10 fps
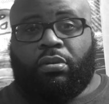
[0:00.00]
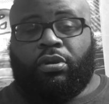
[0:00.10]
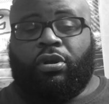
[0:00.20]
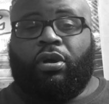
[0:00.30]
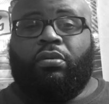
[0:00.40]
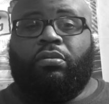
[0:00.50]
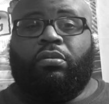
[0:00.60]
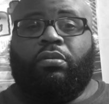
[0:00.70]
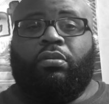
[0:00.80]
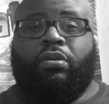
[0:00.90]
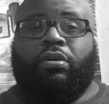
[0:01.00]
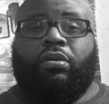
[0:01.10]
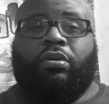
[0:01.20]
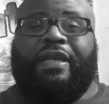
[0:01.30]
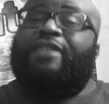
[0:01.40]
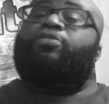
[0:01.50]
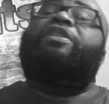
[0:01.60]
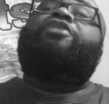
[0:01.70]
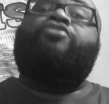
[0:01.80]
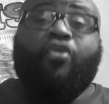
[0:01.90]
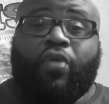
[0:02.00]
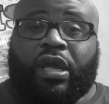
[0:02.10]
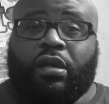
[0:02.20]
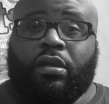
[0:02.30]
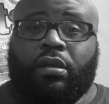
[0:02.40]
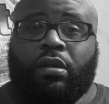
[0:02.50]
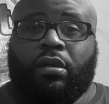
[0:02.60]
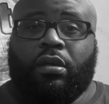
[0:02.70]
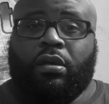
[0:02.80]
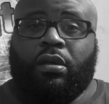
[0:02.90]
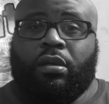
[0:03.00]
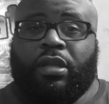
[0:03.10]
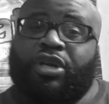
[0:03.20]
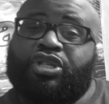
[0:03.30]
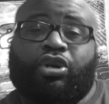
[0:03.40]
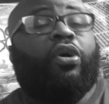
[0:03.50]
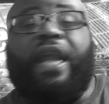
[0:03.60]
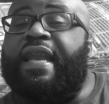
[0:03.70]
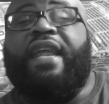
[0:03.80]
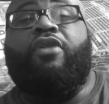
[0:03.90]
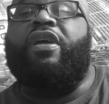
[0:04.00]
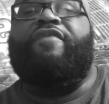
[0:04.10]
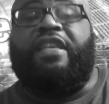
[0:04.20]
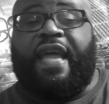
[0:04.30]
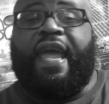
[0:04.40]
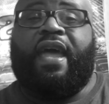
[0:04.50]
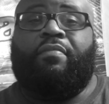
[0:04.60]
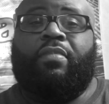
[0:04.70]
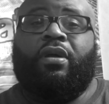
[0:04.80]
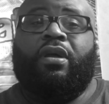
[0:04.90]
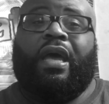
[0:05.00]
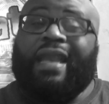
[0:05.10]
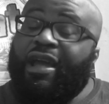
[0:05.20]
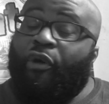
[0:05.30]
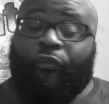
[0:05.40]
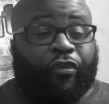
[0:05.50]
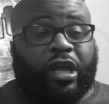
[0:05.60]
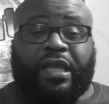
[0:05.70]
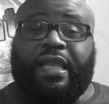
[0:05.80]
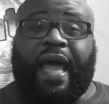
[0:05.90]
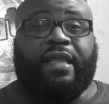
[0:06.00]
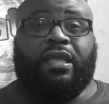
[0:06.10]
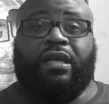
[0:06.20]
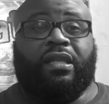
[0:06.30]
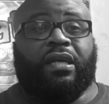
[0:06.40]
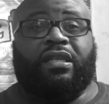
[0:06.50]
You know? That's what they're doing. They're showing that they don't give a damn, and they are really like that